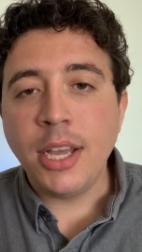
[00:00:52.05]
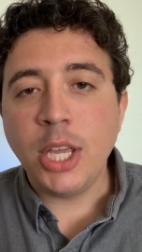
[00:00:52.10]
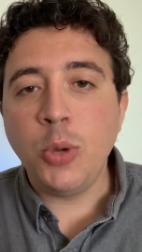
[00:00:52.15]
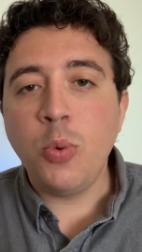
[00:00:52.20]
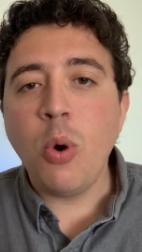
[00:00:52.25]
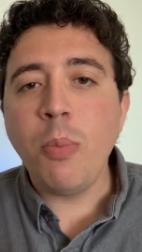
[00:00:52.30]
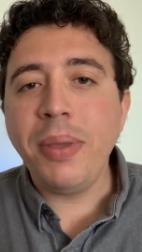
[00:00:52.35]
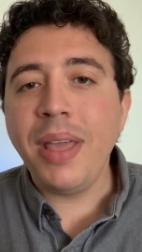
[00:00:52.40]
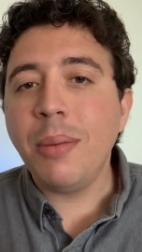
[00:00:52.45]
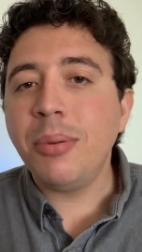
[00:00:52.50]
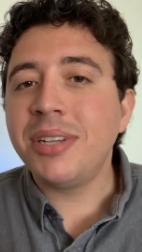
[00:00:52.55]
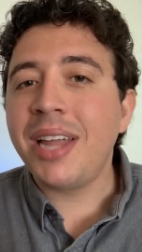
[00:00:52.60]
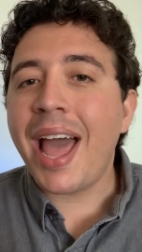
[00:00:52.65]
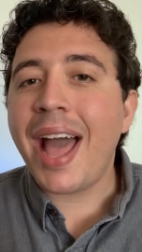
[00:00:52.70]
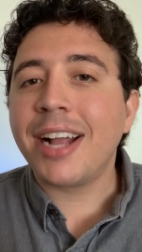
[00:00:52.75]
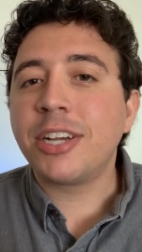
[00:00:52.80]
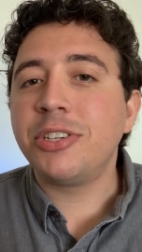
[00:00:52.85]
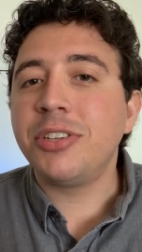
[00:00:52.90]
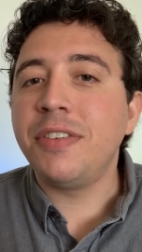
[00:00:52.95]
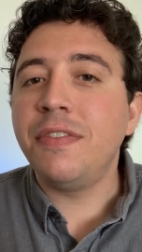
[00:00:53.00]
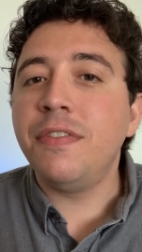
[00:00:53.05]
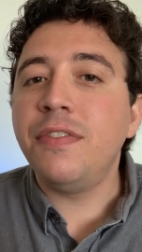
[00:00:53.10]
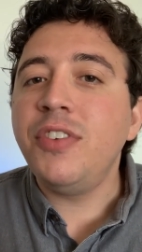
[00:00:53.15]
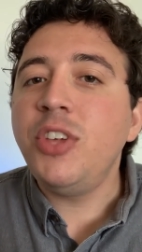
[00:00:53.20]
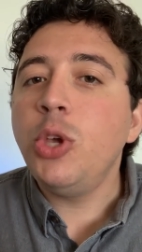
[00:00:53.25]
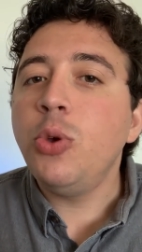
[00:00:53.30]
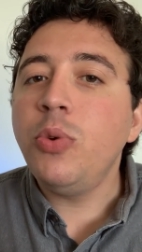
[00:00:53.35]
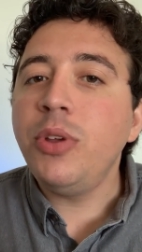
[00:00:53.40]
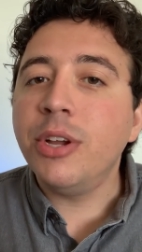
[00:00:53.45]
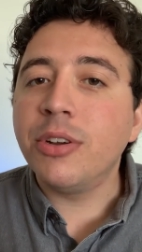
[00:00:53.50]
you won't be able to actually
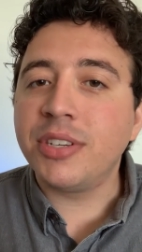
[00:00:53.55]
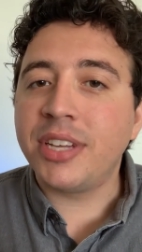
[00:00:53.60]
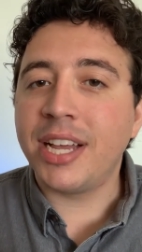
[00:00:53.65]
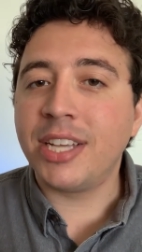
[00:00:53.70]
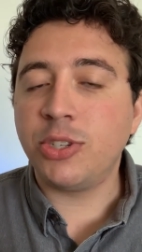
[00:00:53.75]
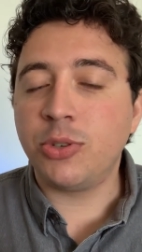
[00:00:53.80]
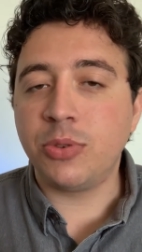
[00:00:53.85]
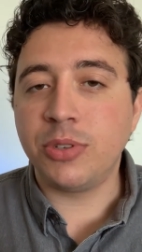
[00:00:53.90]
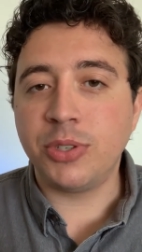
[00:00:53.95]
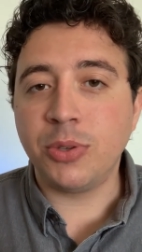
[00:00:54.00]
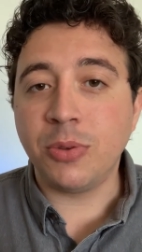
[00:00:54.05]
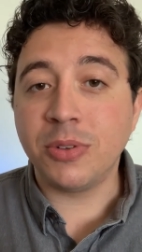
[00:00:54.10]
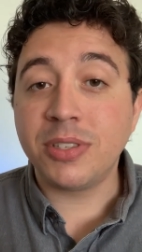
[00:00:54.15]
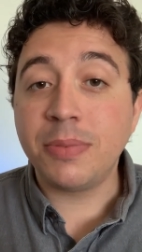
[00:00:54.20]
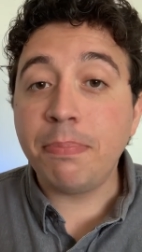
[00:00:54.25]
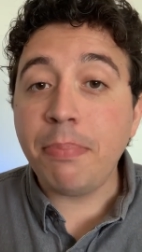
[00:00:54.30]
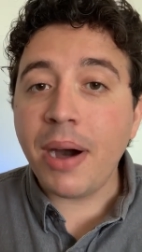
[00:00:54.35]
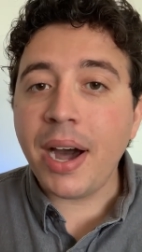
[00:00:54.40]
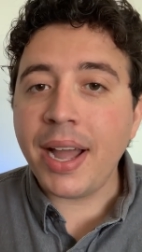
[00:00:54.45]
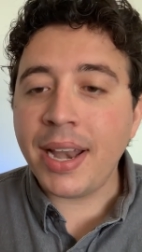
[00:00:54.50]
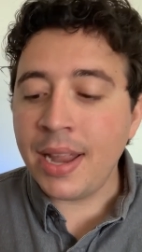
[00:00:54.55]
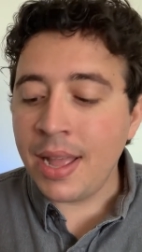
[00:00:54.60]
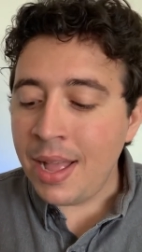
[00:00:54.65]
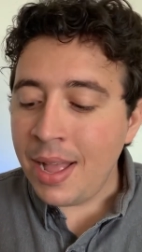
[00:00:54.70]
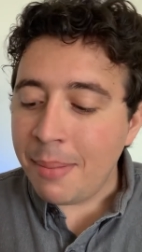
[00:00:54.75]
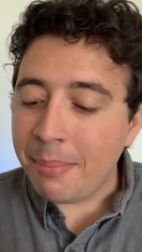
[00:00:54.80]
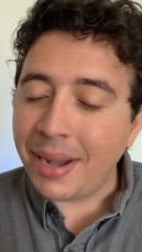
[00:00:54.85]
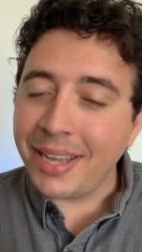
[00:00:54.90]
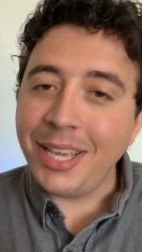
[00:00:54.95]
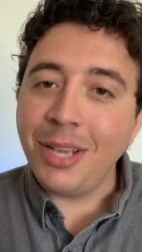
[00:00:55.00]
view your test results, but
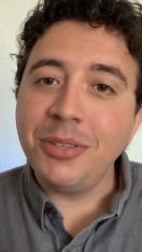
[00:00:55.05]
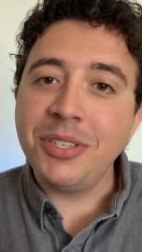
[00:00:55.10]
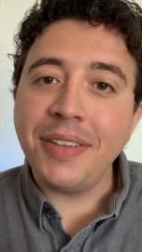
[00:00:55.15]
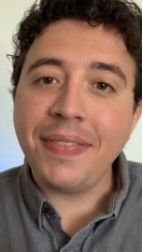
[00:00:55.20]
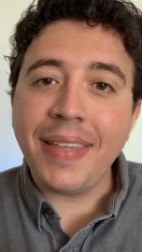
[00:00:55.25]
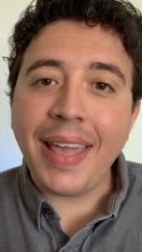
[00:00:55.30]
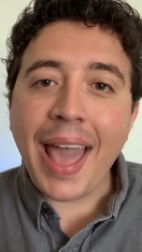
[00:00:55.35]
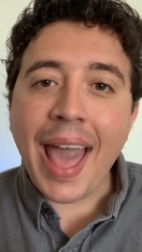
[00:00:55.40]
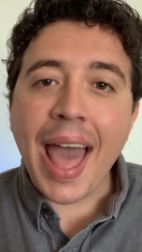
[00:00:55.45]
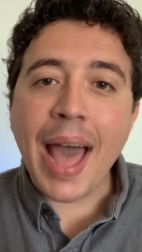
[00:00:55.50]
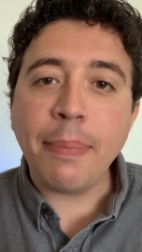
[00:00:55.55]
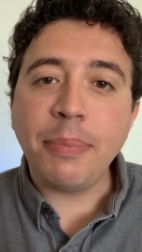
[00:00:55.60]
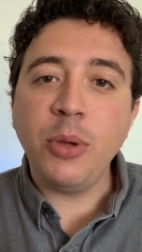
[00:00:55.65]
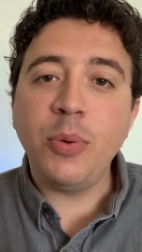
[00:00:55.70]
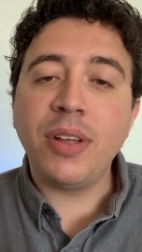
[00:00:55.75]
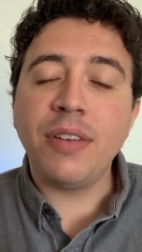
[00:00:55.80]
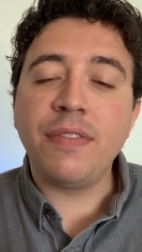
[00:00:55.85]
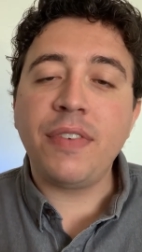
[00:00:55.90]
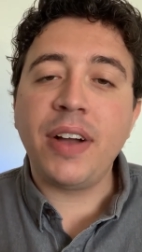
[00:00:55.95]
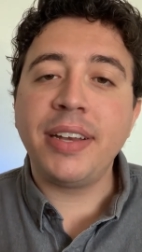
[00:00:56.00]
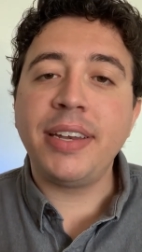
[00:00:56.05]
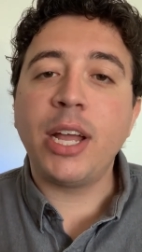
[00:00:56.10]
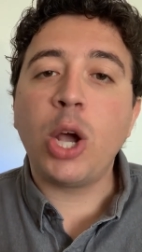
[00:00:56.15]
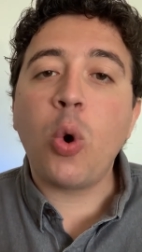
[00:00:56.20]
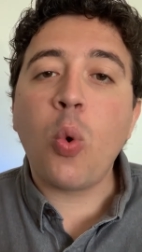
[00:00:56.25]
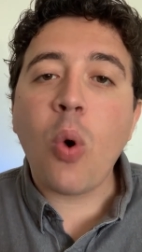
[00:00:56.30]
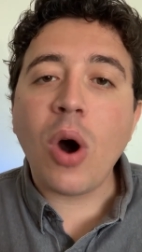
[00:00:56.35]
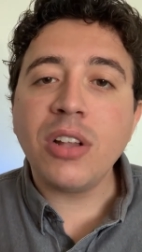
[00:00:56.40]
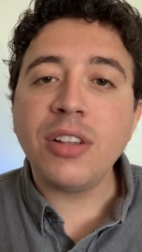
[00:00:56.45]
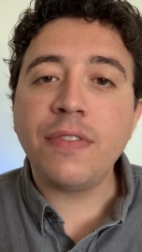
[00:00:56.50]
by using the app, you can find a
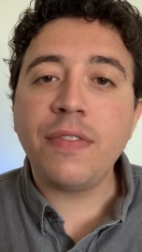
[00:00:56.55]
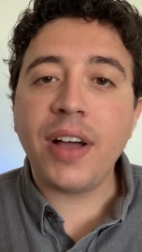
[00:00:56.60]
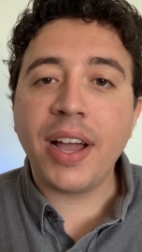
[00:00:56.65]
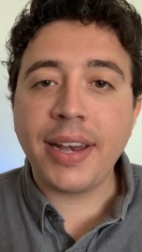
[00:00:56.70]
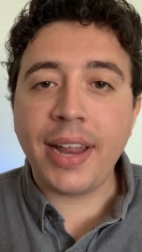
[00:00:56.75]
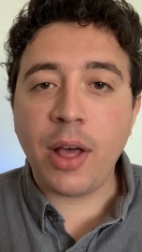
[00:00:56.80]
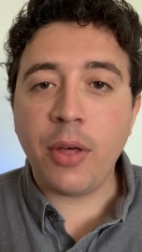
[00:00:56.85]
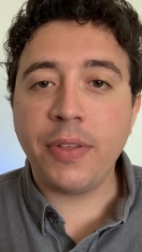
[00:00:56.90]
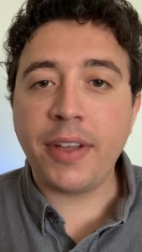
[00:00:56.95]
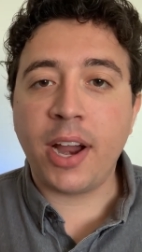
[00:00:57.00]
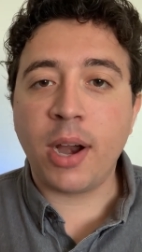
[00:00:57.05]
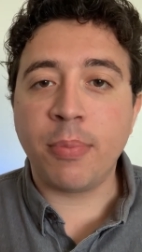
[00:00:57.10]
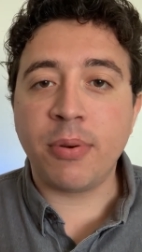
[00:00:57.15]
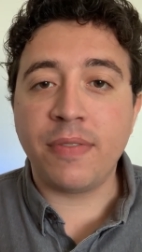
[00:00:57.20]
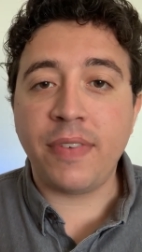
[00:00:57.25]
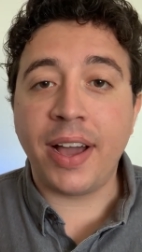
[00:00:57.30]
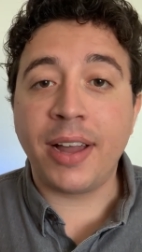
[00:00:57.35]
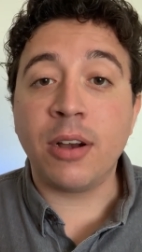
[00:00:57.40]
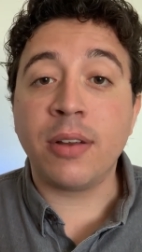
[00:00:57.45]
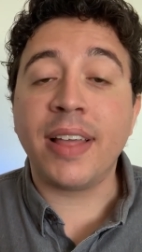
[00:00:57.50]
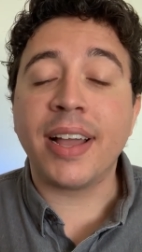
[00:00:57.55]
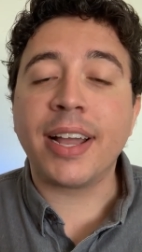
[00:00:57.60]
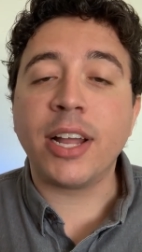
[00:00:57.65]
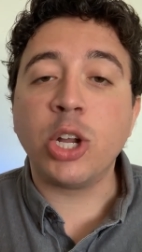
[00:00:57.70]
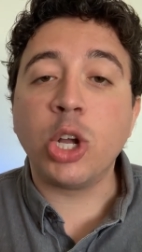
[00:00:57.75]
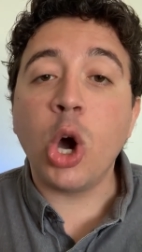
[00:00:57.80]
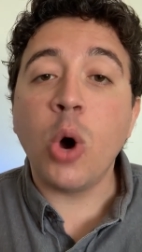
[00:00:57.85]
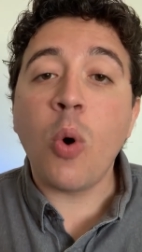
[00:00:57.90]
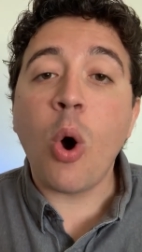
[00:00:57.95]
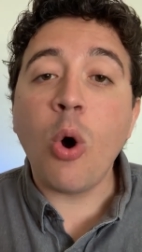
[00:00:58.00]
qualified healthcare provider that
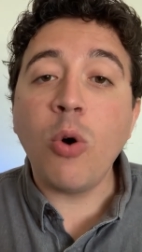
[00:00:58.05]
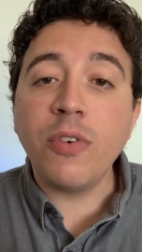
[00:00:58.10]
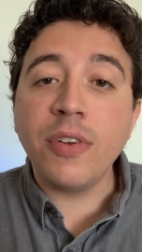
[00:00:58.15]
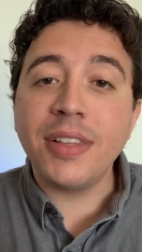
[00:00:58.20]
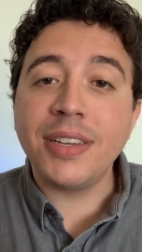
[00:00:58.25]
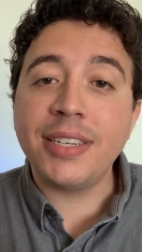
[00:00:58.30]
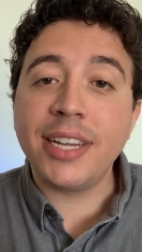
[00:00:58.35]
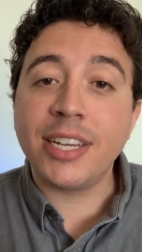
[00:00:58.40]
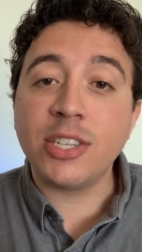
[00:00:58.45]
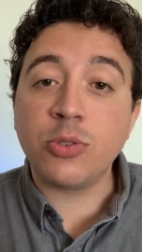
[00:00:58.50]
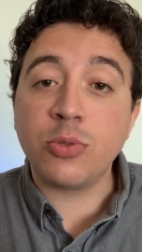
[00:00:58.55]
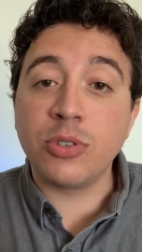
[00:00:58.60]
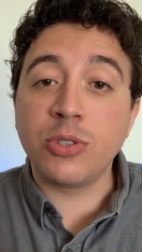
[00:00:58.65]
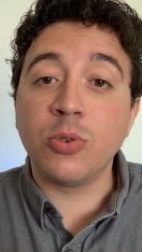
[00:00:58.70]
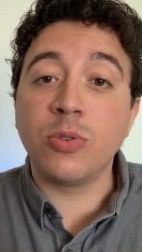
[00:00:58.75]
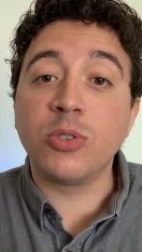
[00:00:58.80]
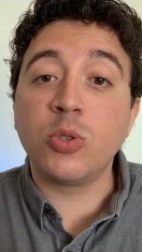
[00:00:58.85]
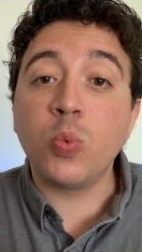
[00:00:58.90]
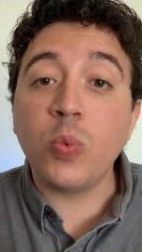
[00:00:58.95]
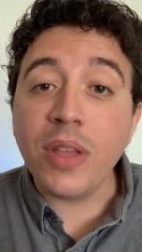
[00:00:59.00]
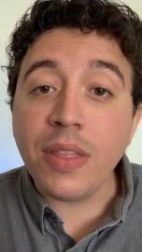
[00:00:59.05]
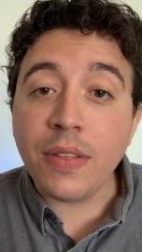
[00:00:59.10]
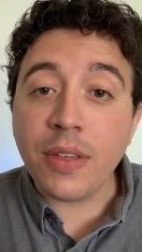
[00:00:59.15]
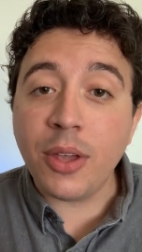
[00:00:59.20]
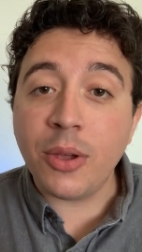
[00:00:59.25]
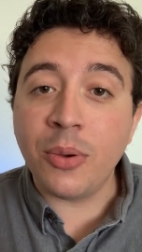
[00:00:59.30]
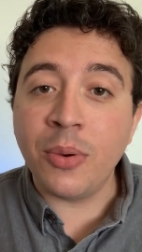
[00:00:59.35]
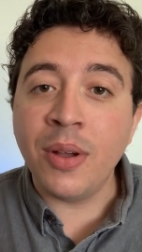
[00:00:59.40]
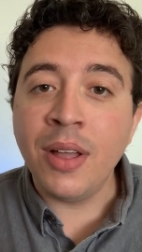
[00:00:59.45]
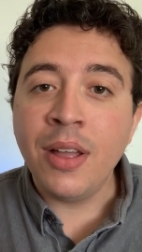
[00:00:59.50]
can go over the test results
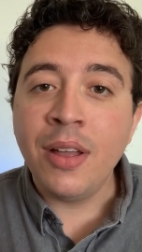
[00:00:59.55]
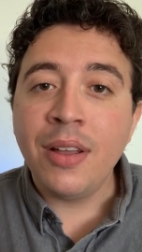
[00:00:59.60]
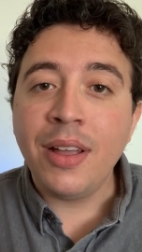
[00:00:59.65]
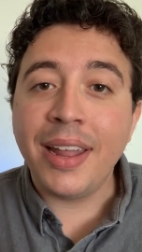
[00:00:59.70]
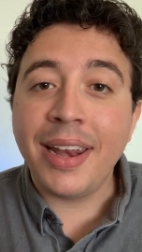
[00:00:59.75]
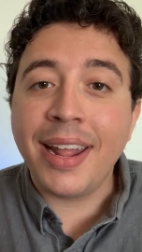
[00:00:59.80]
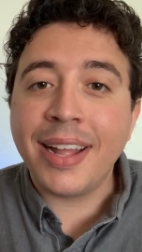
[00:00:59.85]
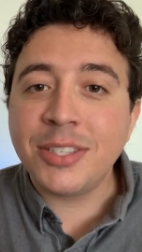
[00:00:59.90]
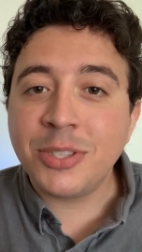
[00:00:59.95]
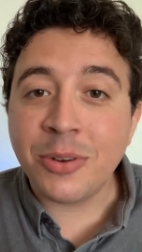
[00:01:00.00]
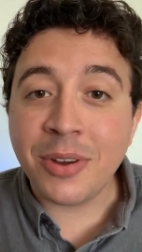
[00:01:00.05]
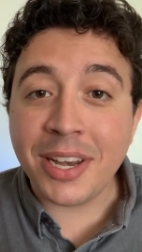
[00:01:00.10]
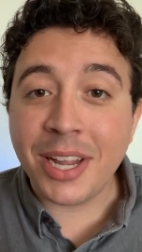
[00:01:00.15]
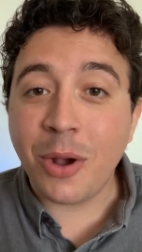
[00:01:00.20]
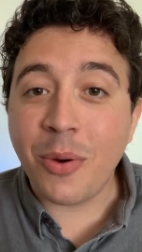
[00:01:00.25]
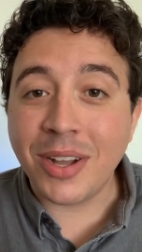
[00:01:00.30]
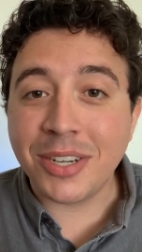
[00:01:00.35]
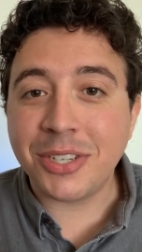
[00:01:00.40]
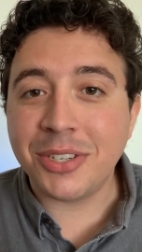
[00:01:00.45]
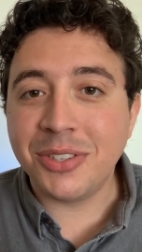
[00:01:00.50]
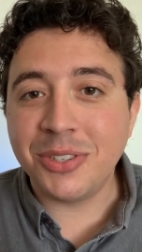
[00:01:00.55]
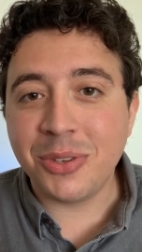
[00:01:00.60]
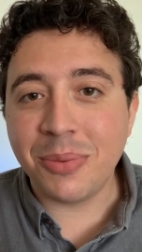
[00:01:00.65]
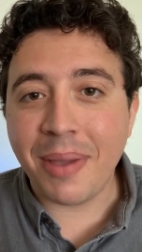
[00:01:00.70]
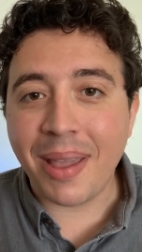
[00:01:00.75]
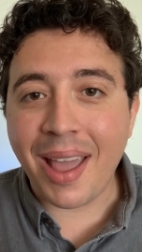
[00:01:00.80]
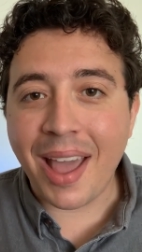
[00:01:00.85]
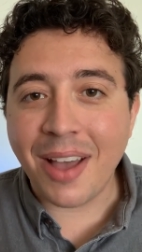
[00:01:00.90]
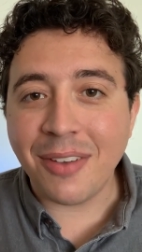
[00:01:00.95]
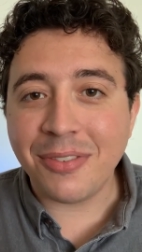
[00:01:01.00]
with you and answer any questions you
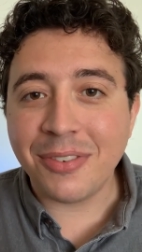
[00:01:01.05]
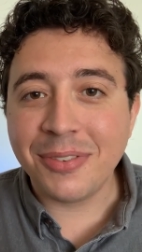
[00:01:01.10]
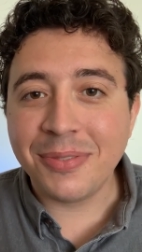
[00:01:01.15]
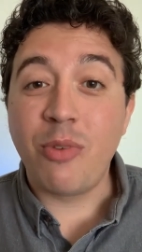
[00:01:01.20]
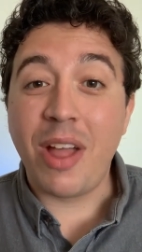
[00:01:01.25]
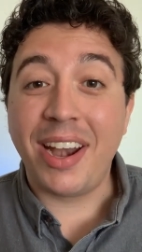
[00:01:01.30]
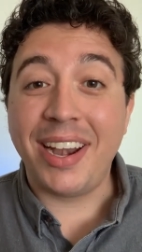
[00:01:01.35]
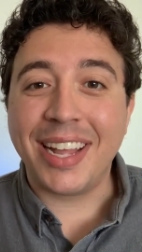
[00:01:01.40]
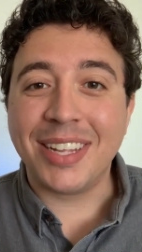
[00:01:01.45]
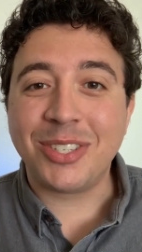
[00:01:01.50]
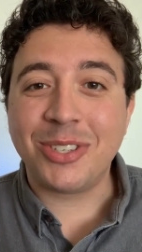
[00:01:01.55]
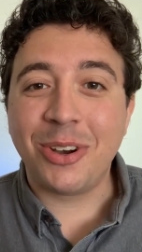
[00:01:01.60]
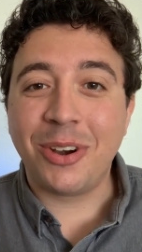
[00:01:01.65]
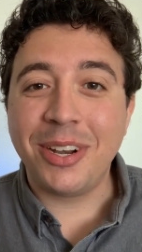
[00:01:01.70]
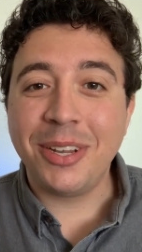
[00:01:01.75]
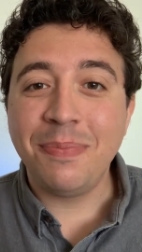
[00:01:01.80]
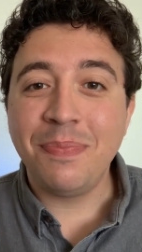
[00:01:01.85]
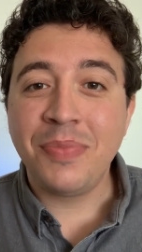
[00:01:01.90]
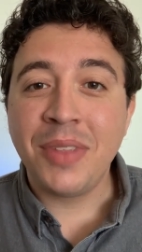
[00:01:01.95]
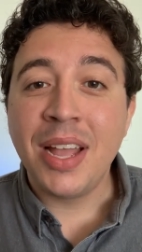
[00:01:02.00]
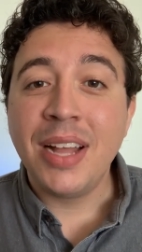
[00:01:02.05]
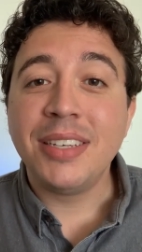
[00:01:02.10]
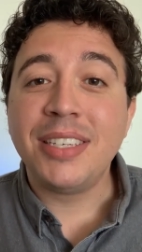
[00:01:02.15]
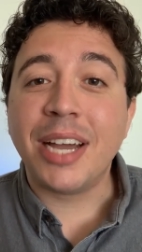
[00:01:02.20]
may have. Ready to get started?